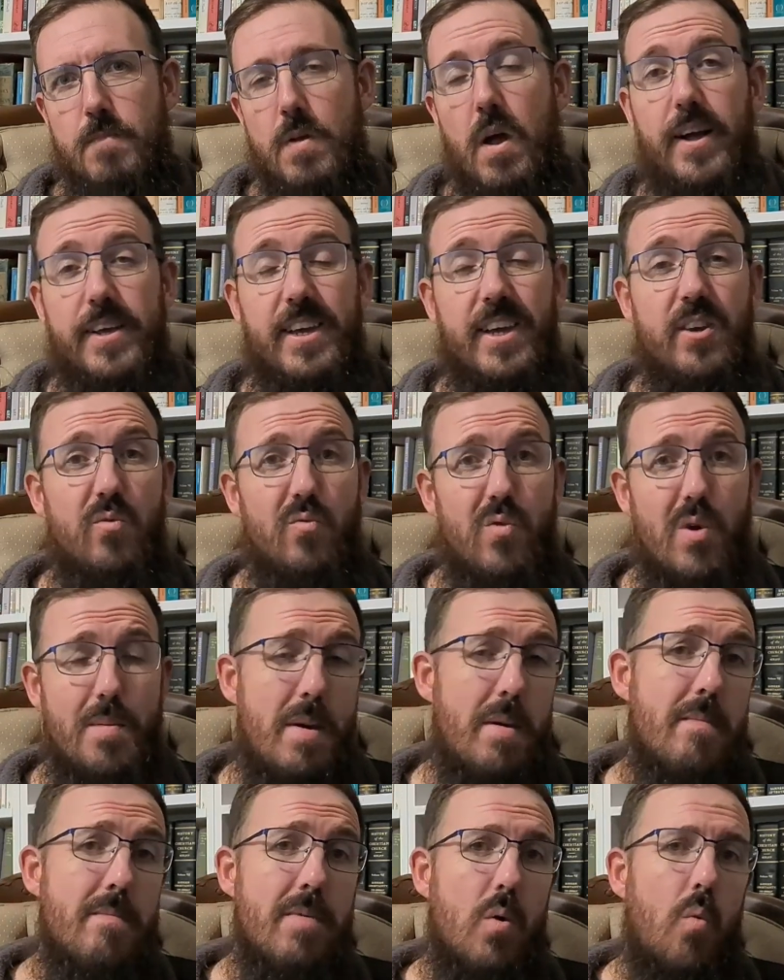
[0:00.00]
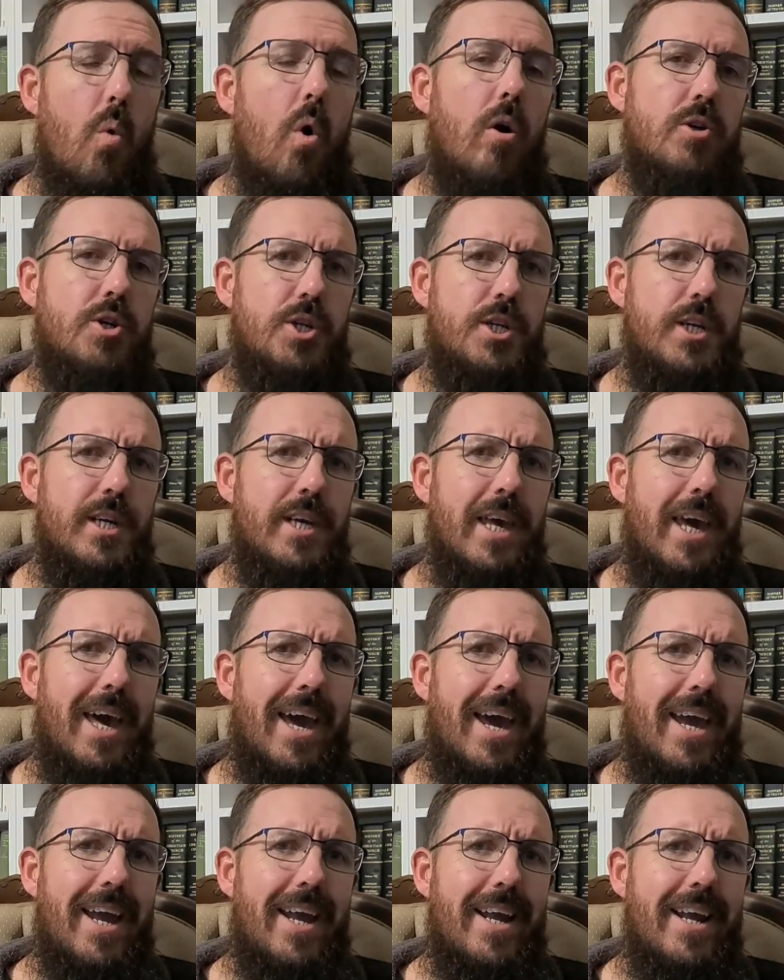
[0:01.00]
I can remember watching
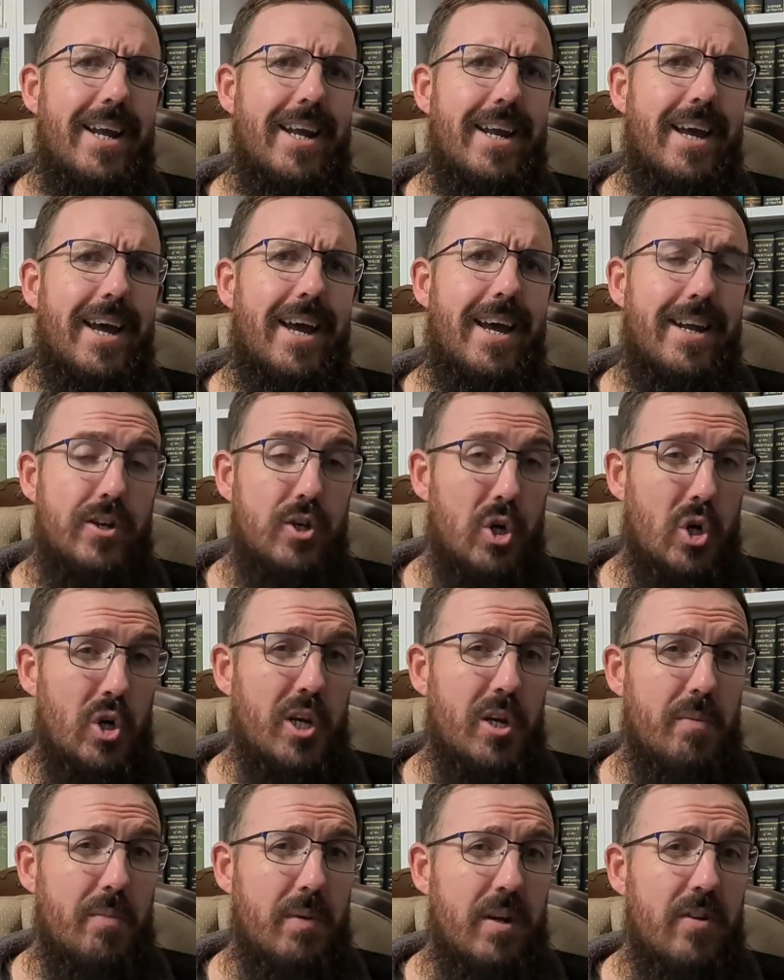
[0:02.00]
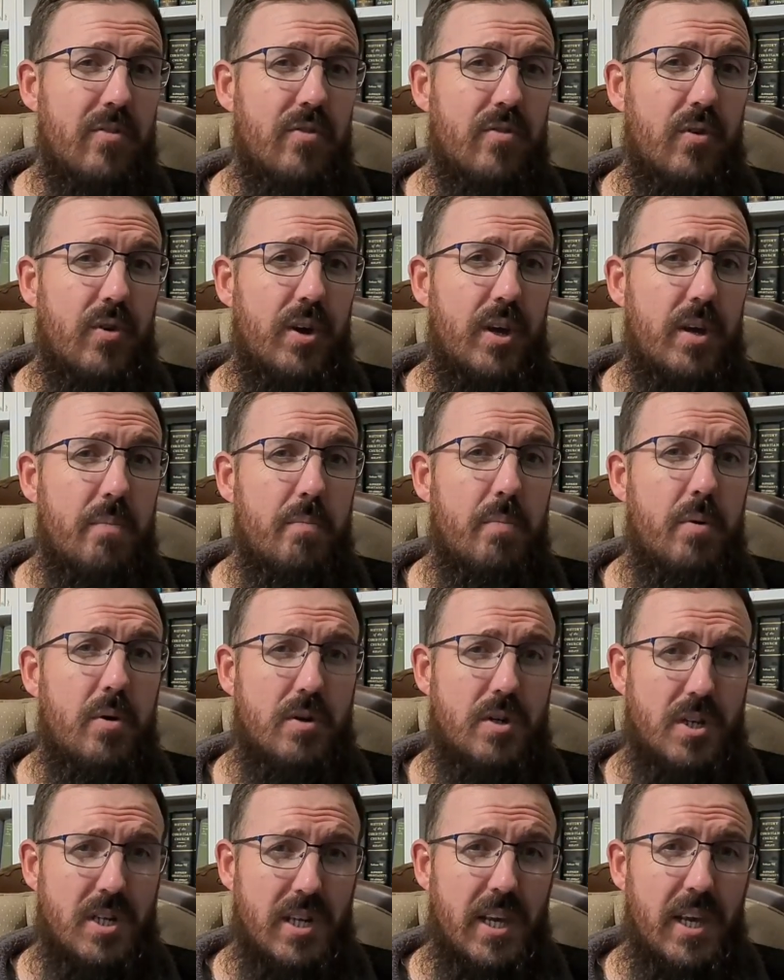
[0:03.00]
a, a documentary
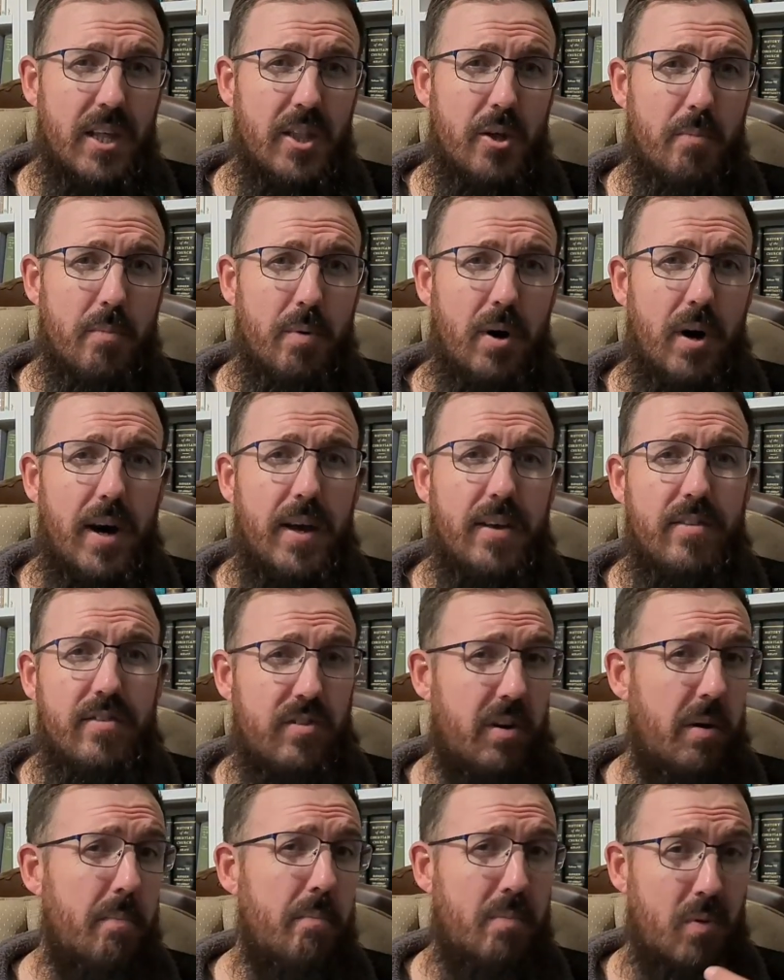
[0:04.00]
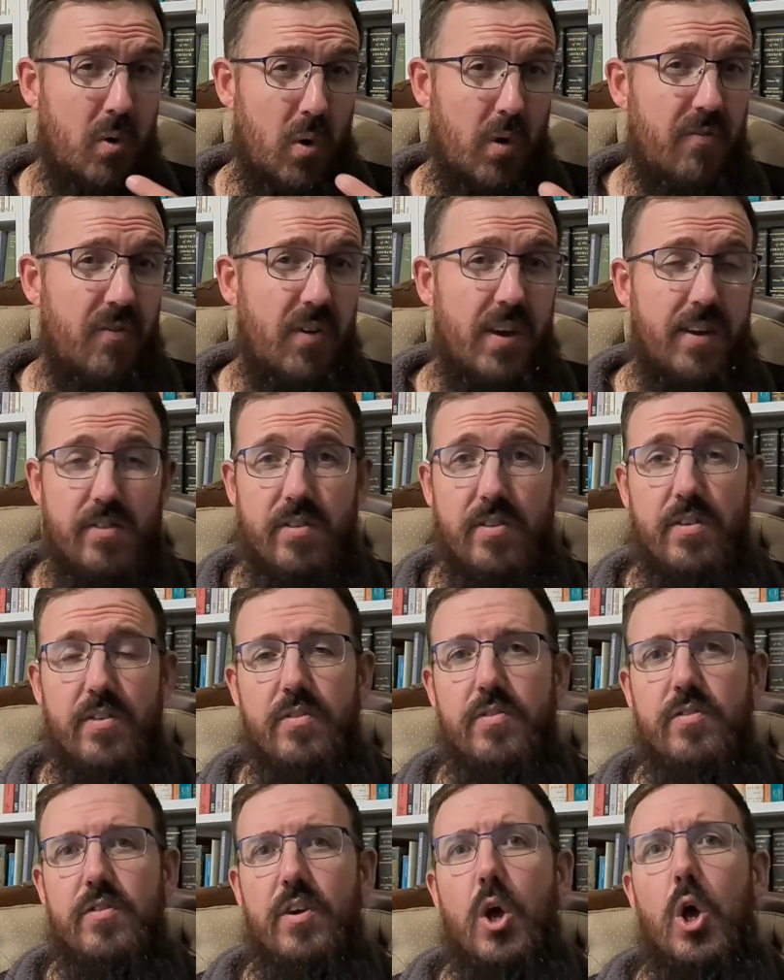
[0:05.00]
put together by some
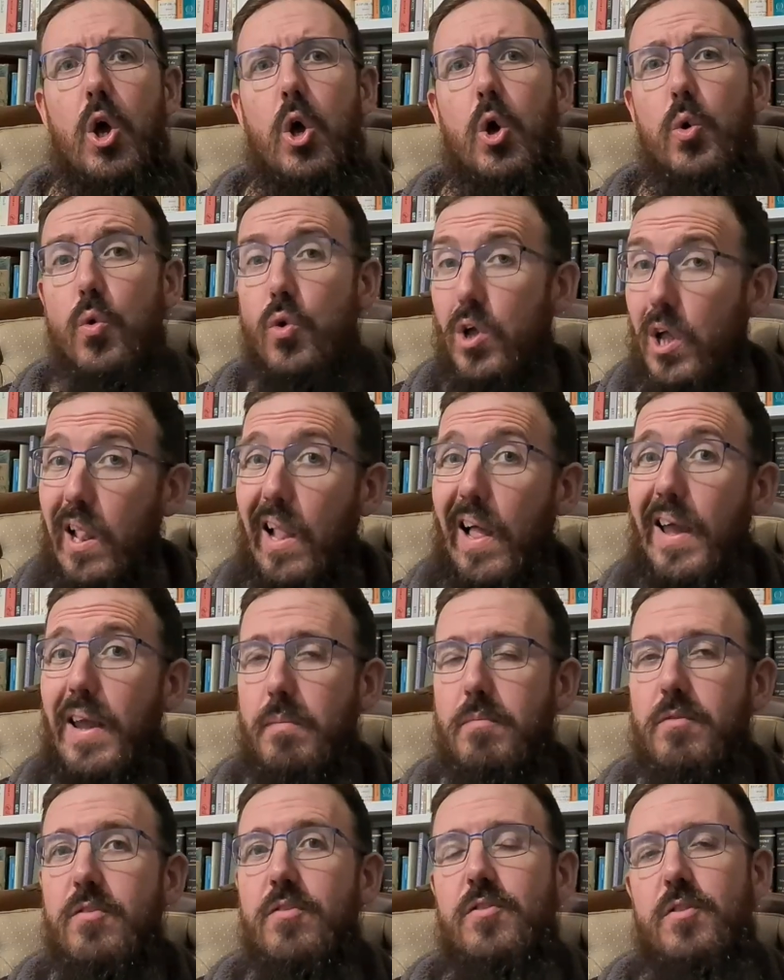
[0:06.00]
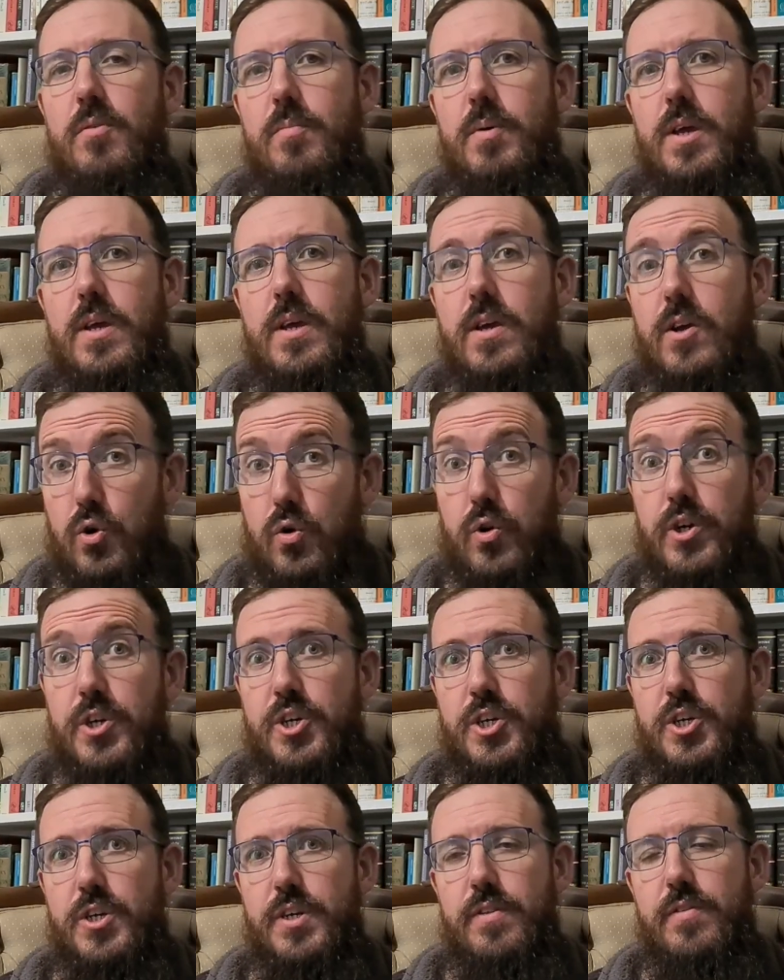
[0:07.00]
professors who claimed to be
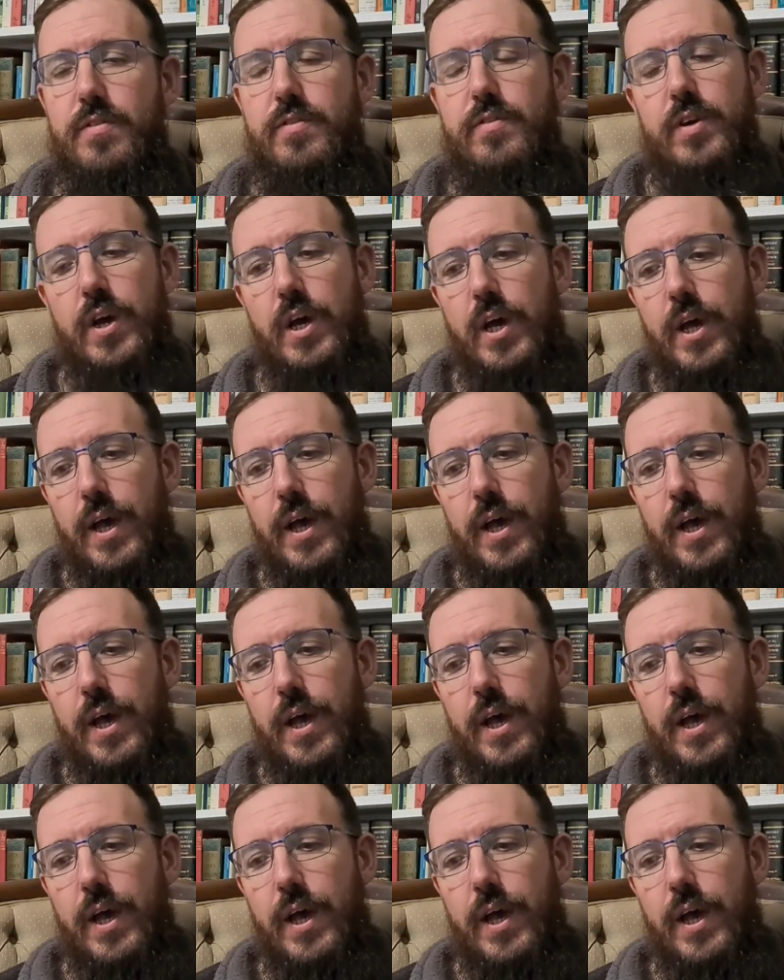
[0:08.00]
Christians